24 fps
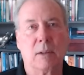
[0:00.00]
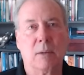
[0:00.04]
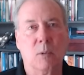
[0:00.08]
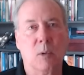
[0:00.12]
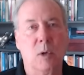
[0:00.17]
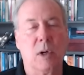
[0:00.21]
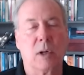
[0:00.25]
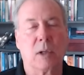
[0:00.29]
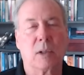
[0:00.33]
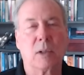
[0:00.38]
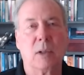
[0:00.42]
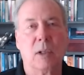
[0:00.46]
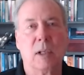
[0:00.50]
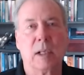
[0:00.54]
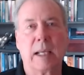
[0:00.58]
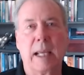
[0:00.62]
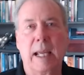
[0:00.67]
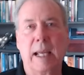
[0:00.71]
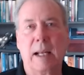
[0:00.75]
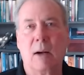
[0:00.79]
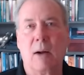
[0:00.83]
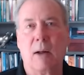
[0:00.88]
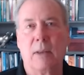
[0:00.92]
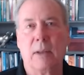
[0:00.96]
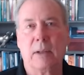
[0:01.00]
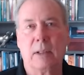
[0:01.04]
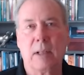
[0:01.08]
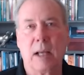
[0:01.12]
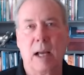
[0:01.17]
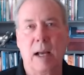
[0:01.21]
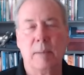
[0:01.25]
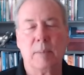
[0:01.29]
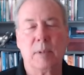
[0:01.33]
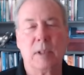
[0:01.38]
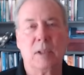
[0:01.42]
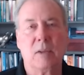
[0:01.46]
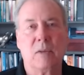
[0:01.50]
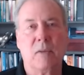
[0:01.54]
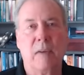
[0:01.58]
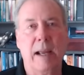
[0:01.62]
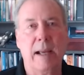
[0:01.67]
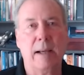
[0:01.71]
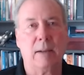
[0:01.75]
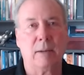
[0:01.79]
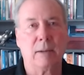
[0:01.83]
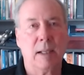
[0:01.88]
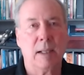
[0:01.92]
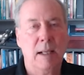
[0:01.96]
works. Look at all the times it's
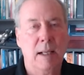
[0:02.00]
failed.